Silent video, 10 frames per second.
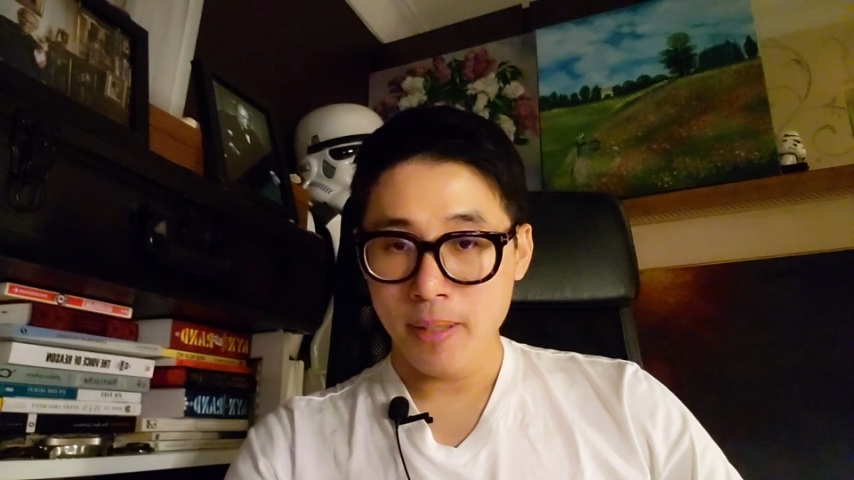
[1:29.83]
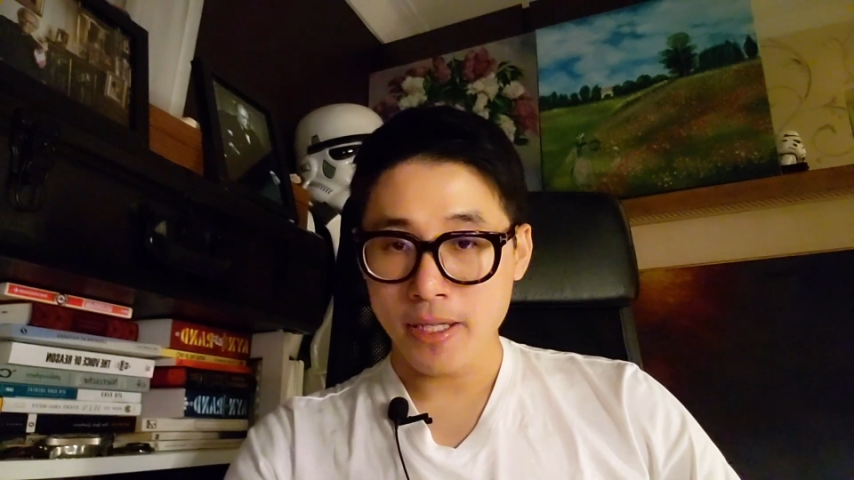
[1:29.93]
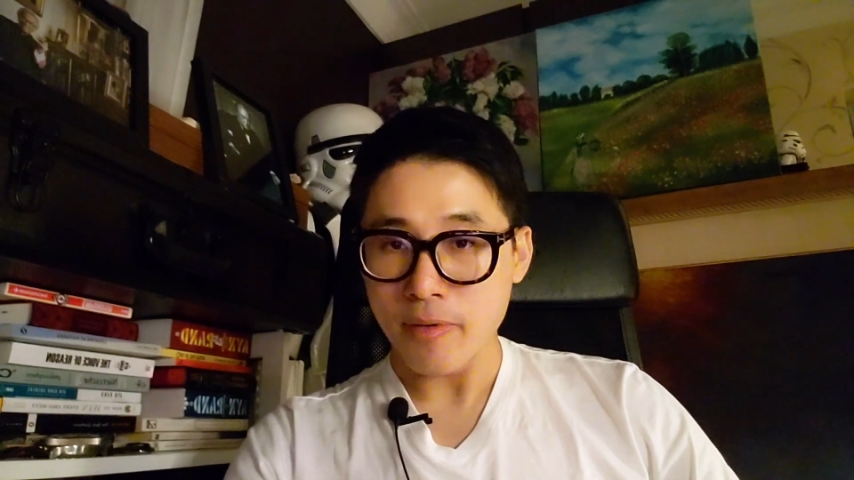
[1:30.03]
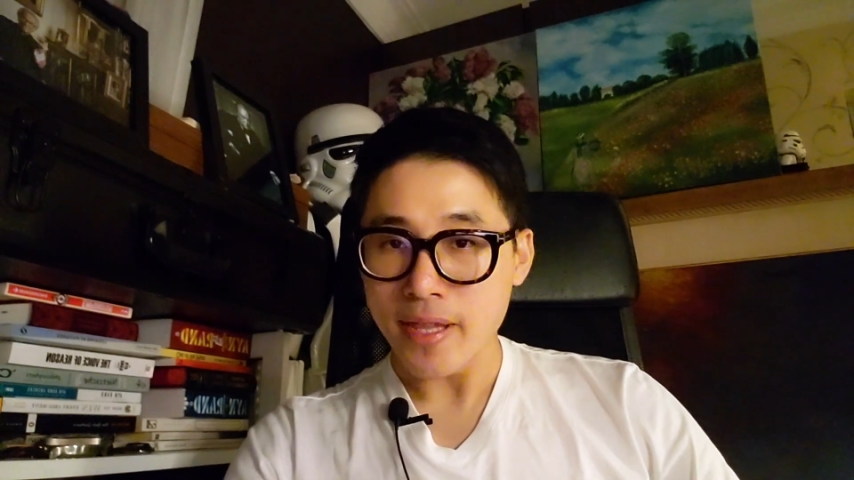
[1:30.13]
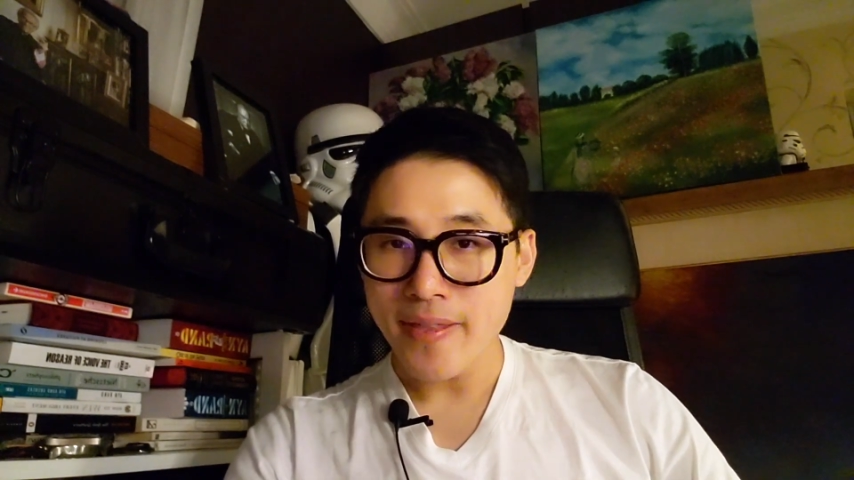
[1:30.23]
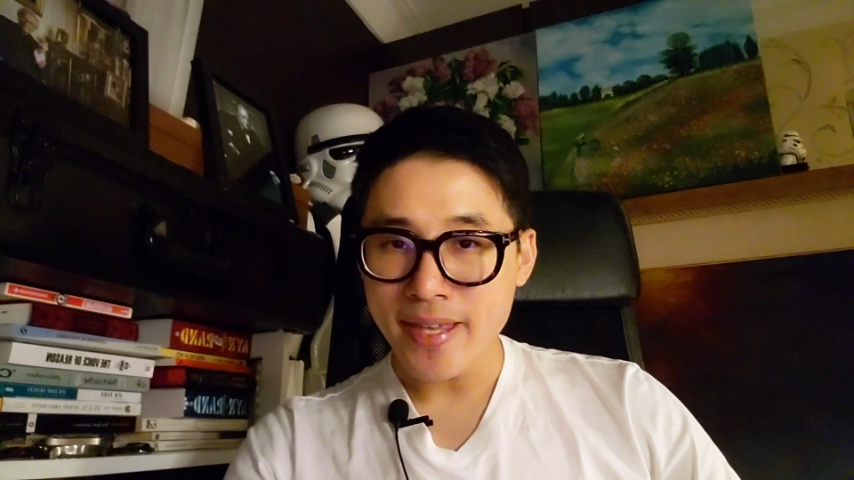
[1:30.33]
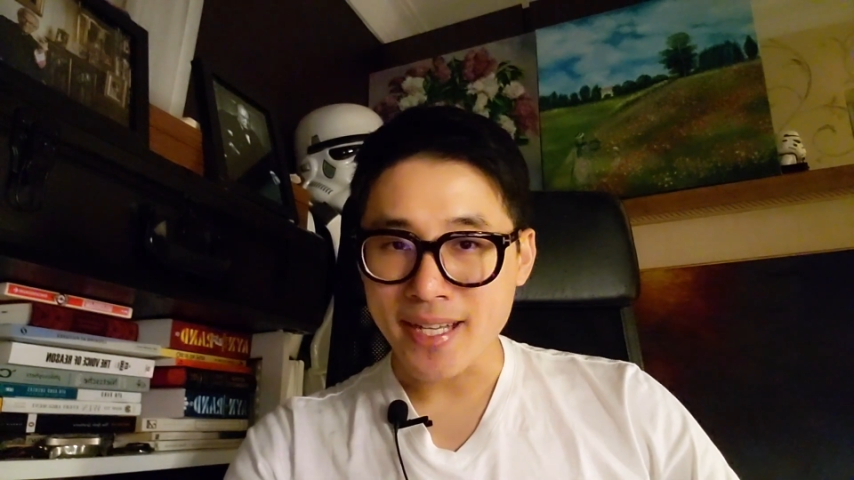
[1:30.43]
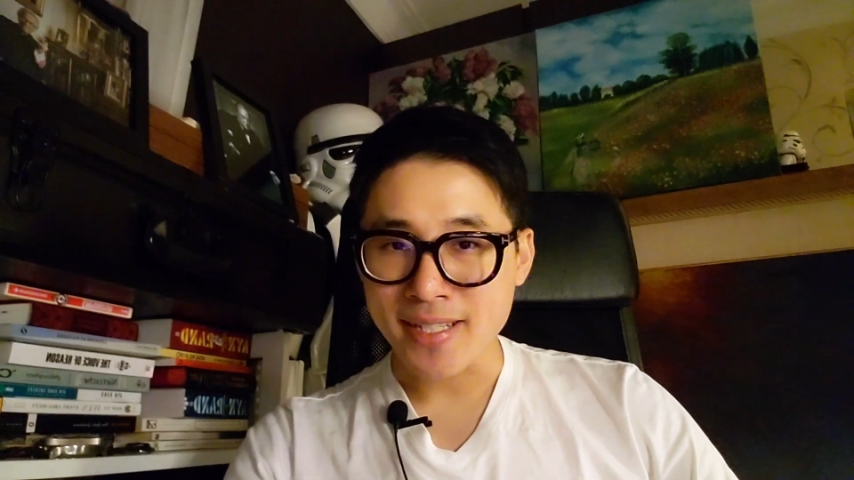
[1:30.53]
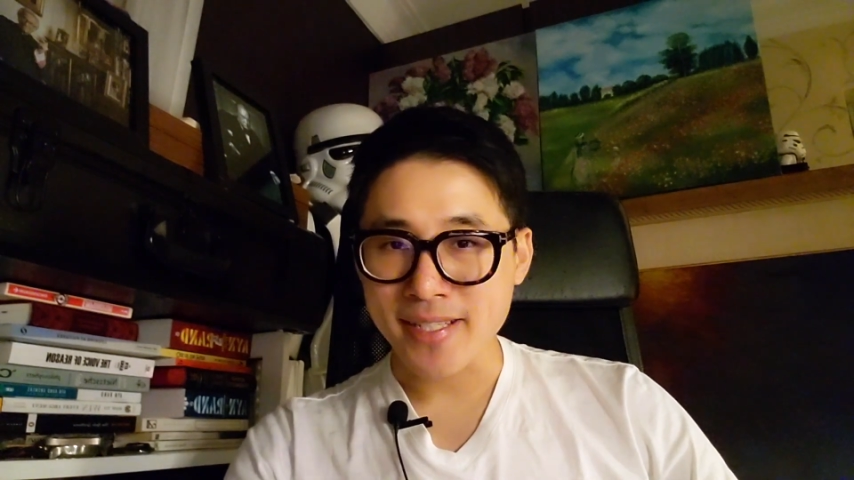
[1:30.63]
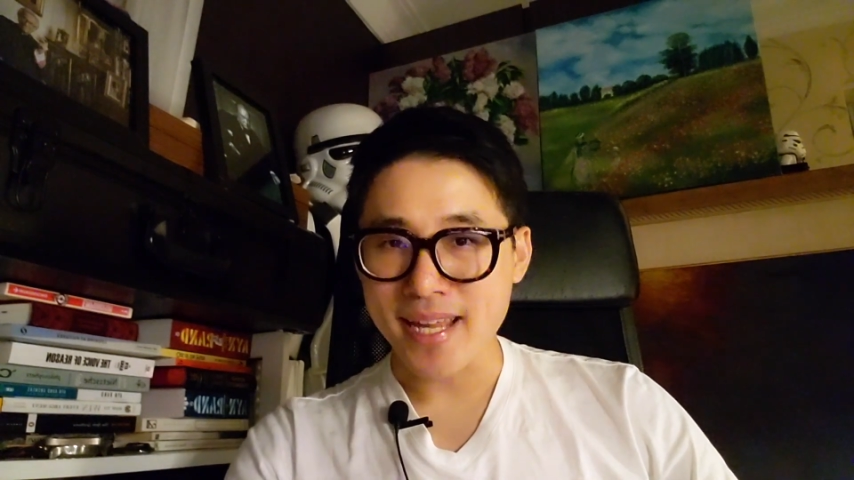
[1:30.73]
But it's really the
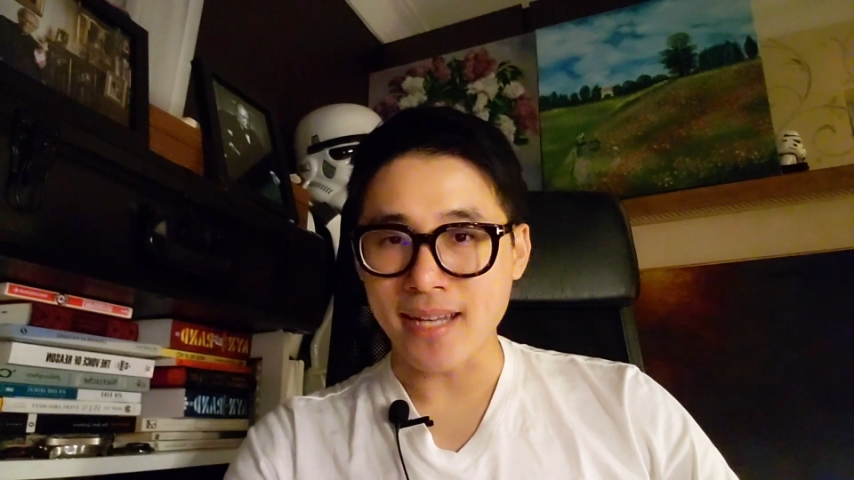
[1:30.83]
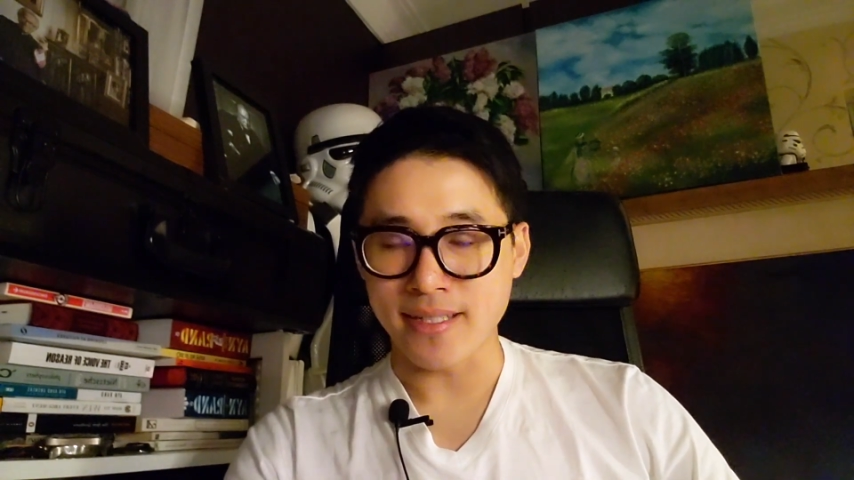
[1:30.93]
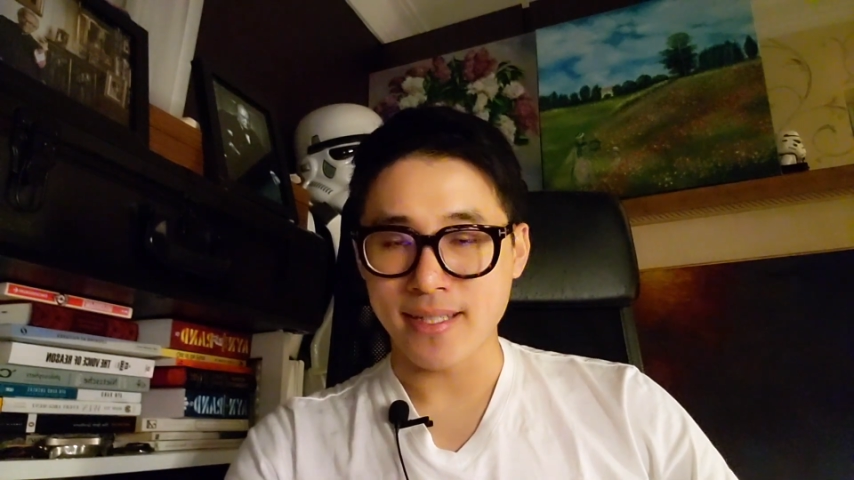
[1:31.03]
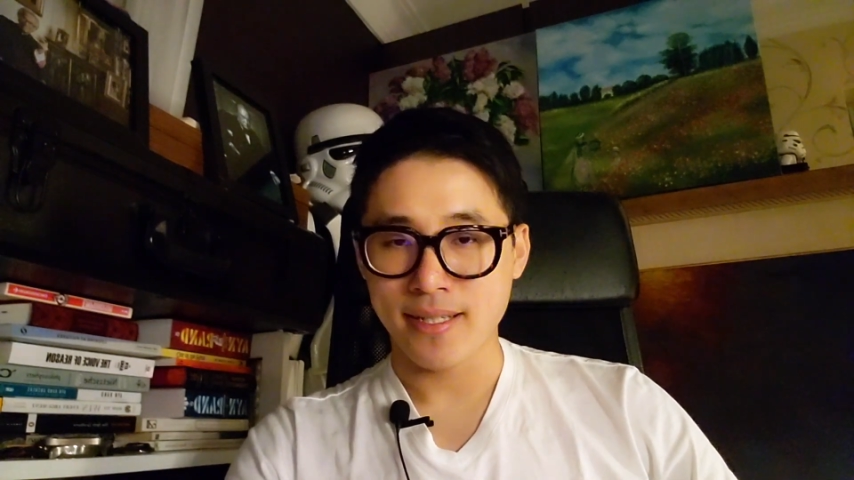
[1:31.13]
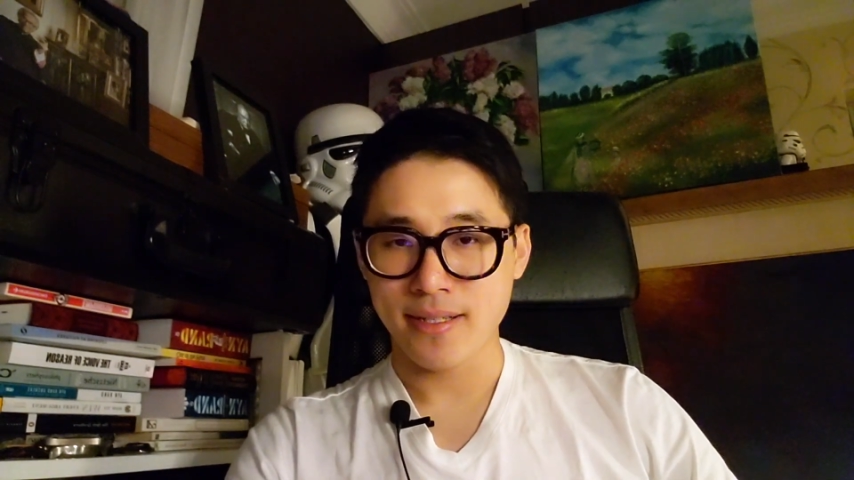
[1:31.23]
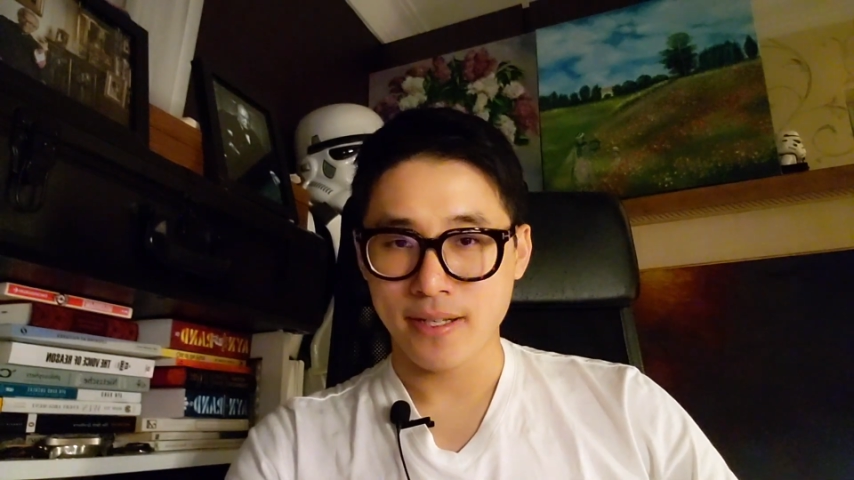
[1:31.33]
extent